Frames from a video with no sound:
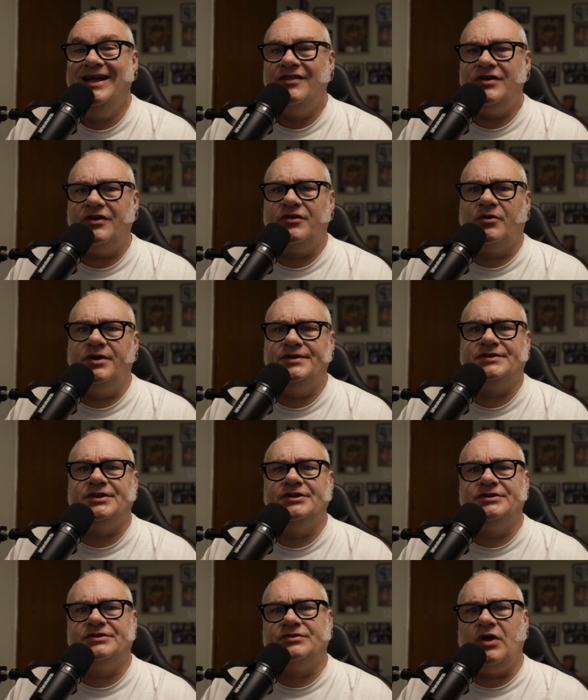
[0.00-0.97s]
The other
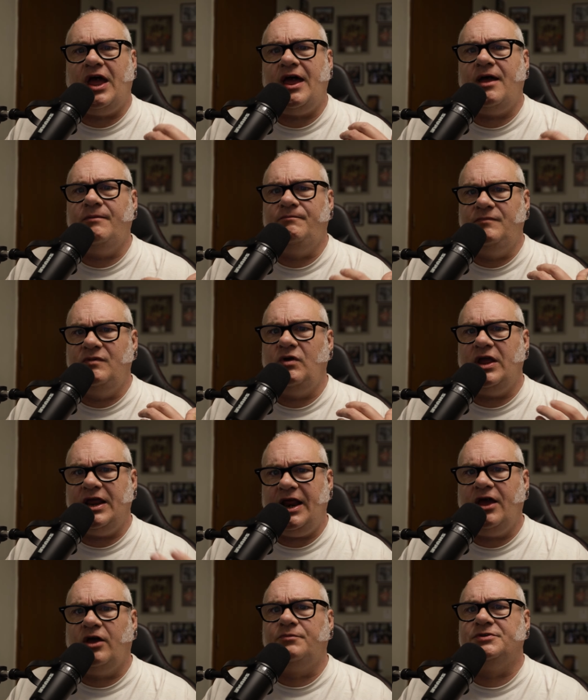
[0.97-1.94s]
reason is uh, it
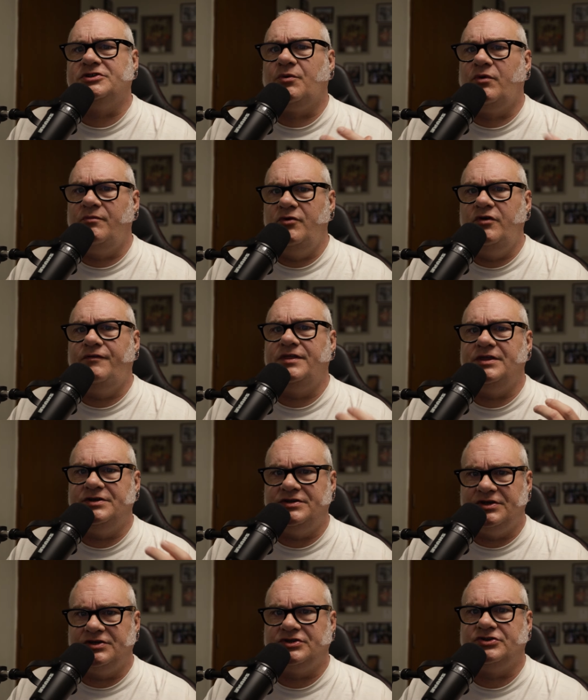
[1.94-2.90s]
helps to removing the
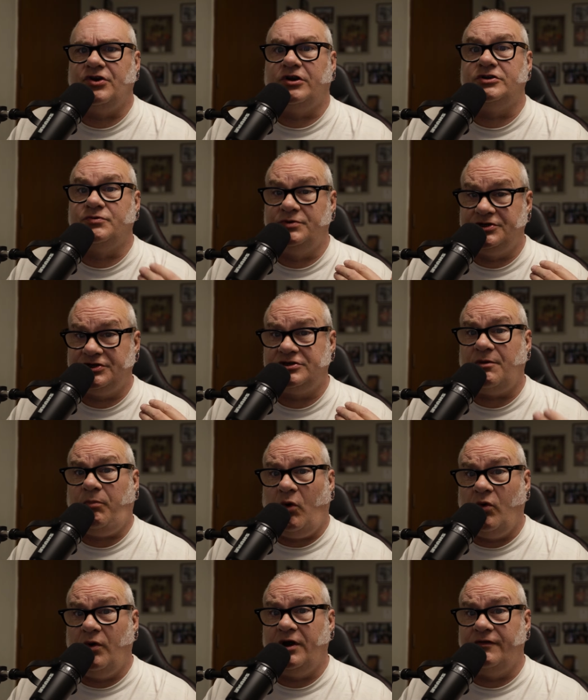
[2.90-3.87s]
discharge, which is the
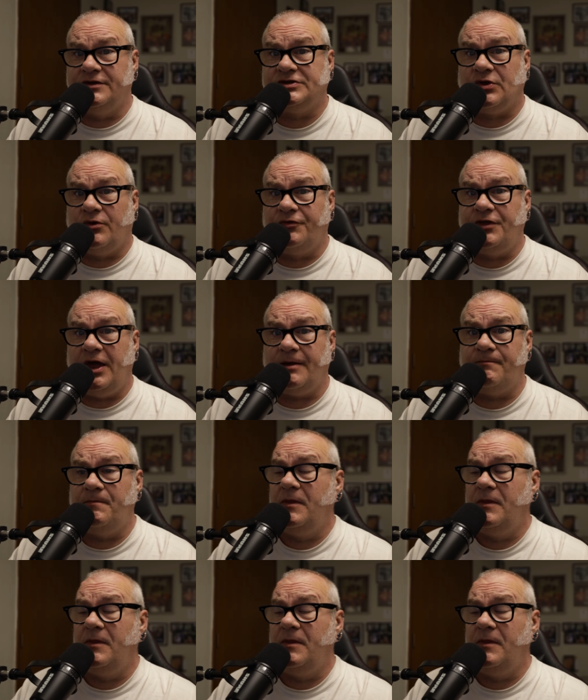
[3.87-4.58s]
point of this whole thing